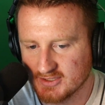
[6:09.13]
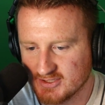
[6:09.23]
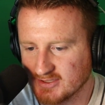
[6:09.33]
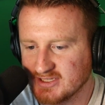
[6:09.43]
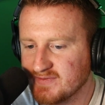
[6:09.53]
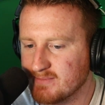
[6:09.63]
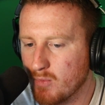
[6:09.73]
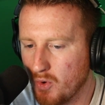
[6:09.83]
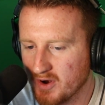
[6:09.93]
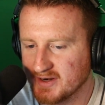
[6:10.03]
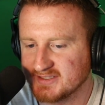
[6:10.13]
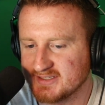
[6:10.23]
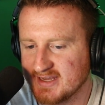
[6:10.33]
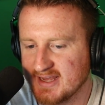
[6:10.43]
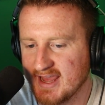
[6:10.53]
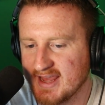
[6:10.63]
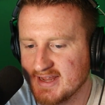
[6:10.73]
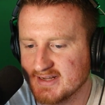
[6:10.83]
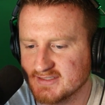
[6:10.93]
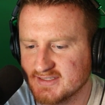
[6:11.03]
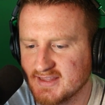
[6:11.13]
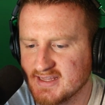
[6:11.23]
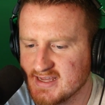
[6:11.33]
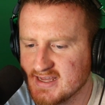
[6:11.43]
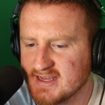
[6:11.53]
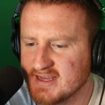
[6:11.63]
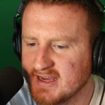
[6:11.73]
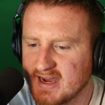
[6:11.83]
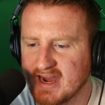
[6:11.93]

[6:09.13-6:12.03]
sucks even more to see is the